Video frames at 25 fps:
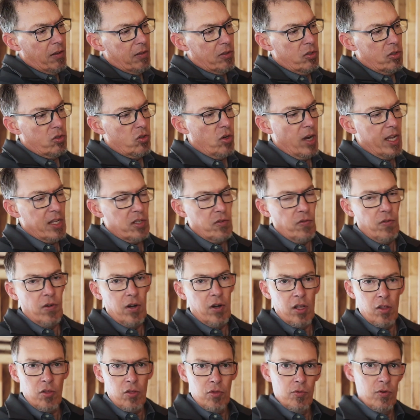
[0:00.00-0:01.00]

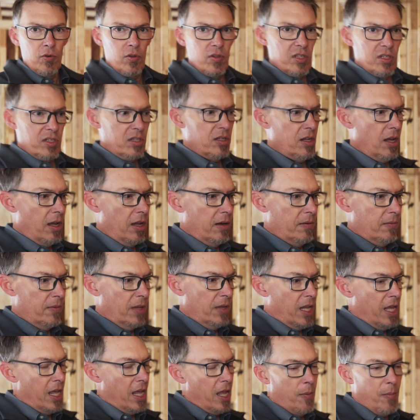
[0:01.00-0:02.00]
transferring through the stud.
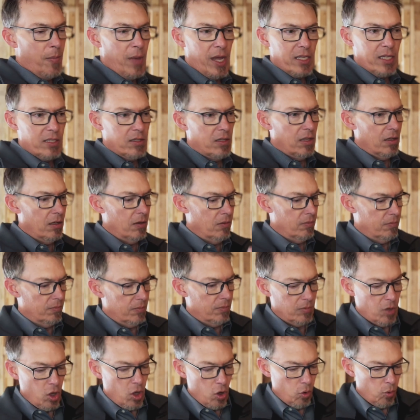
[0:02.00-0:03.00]
It makes the
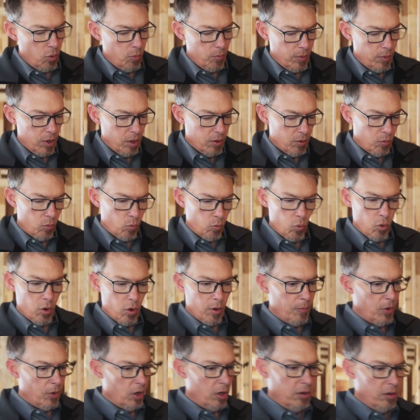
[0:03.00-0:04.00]
home
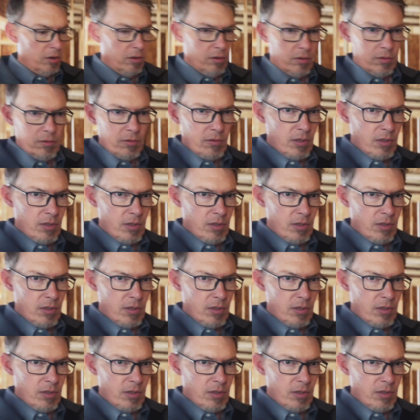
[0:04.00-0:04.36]
warmer